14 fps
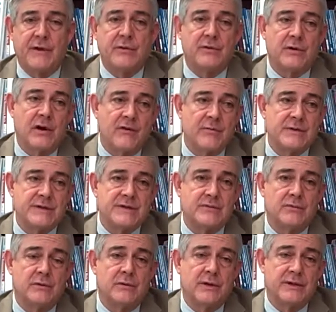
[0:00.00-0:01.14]
Federal governments
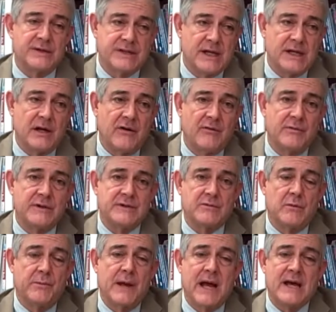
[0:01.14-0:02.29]
and state governments
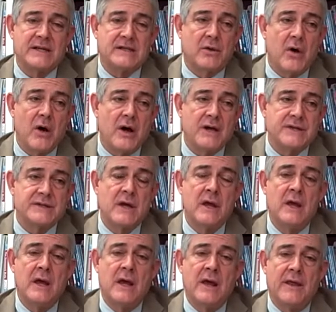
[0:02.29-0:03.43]
will pass laws
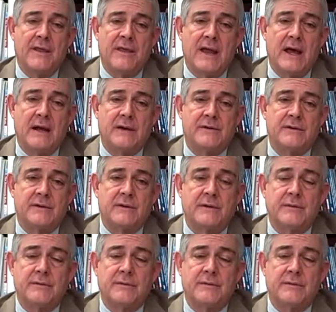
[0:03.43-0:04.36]
that